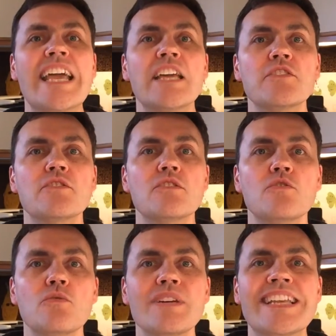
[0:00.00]
is to
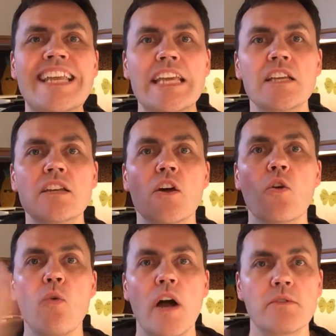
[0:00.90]
do it in
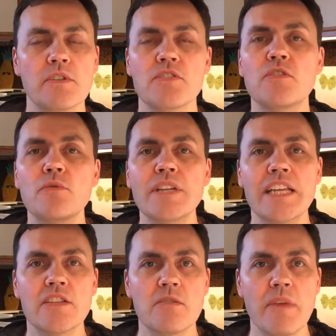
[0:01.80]
quadrants, do it
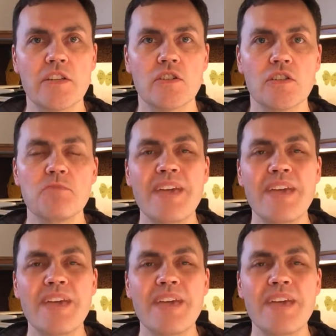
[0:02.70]
in dimensions.